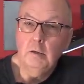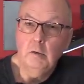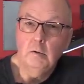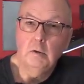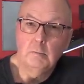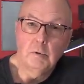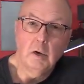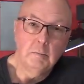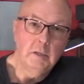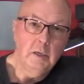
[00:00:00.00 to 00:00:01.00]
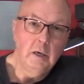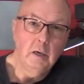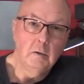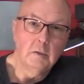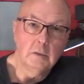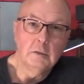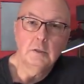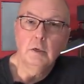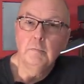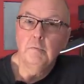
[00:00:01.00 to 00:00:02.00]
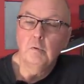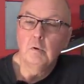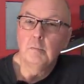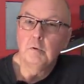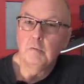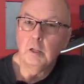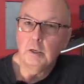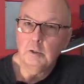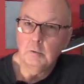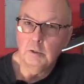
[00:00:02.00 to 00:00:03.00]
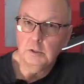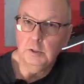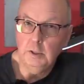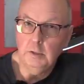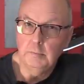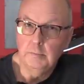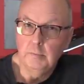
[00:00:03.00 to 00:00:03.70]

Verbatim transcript: you can probably count on some form of electricity.